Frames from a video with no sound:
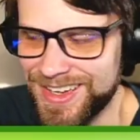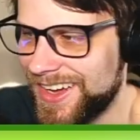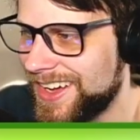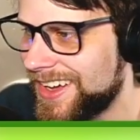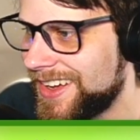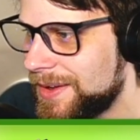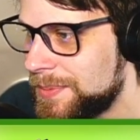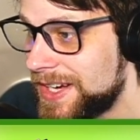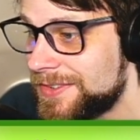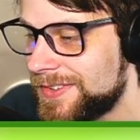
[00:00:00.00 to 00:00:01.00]
A
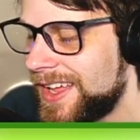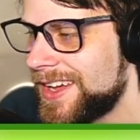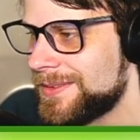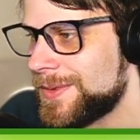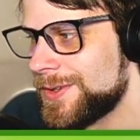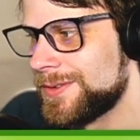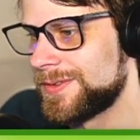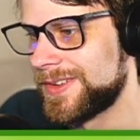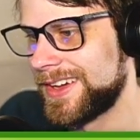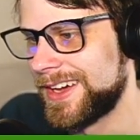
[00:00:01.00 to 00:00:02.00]
better flying
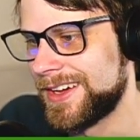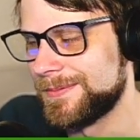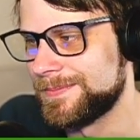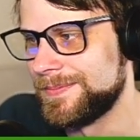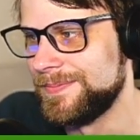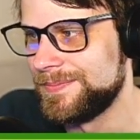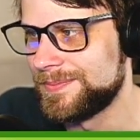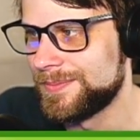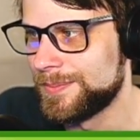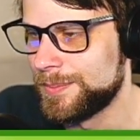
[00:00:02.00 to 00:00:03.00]
move,
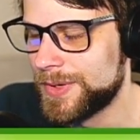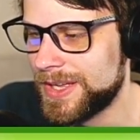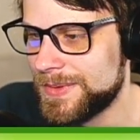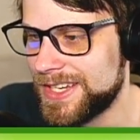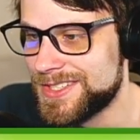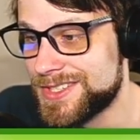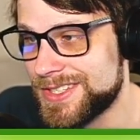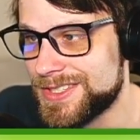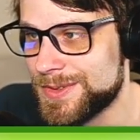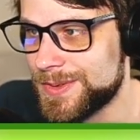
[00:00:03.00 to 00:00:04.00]
but I mean, it
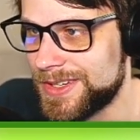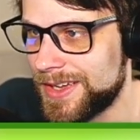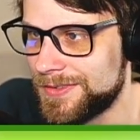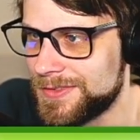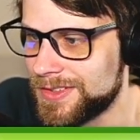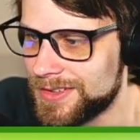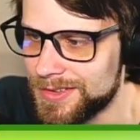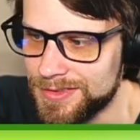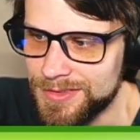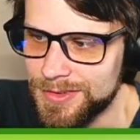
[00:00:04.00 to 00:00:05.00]
should do enough
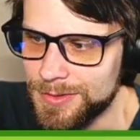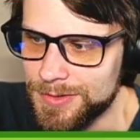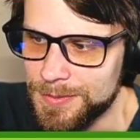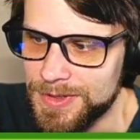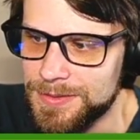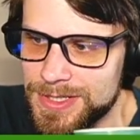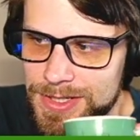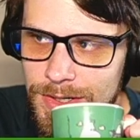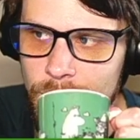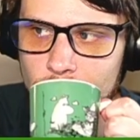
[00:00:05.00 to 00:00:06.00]
to do some damage here.